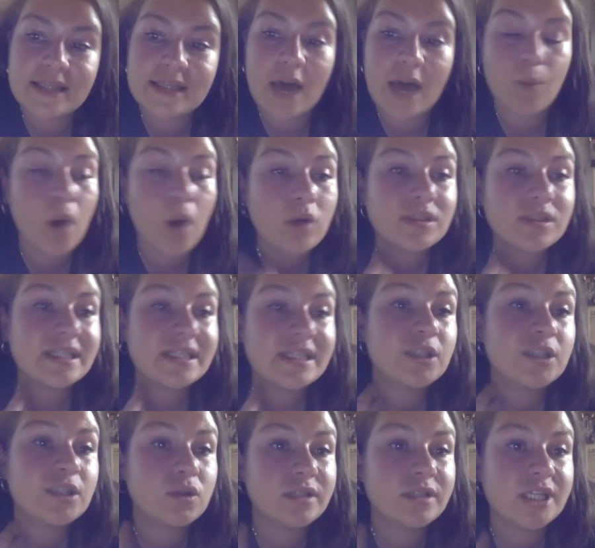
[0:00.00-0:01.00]
that whilst
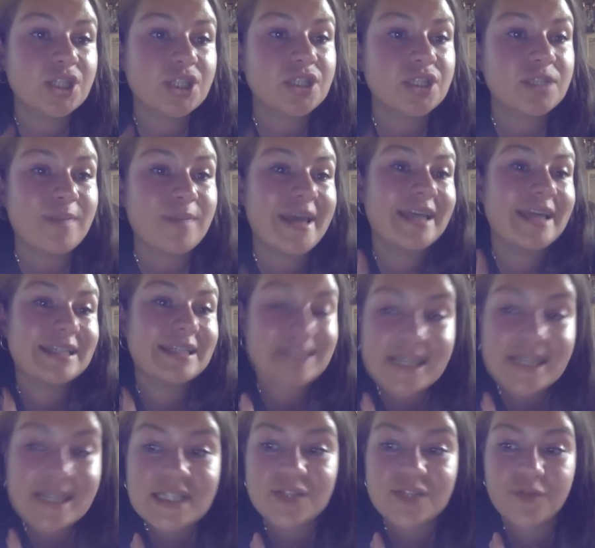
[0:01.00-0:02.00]
these conditions may
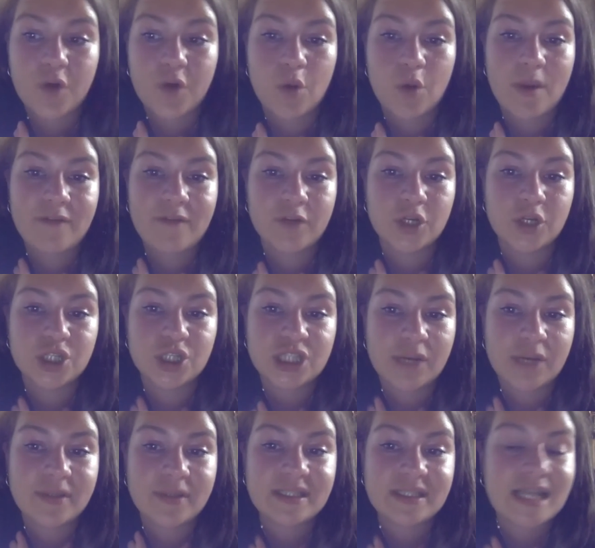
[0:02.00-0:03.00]
exist for a
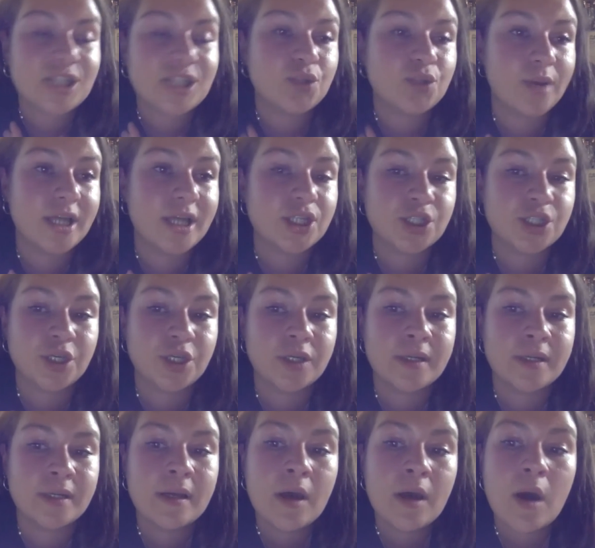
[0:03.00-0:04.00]
revolutionary
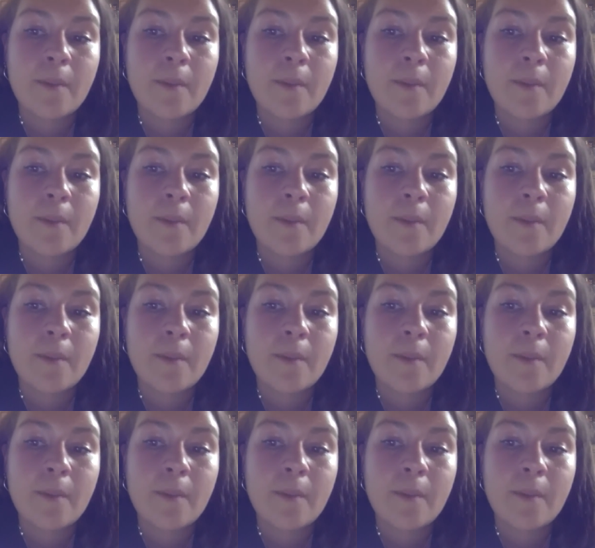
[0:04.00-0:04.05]
situation,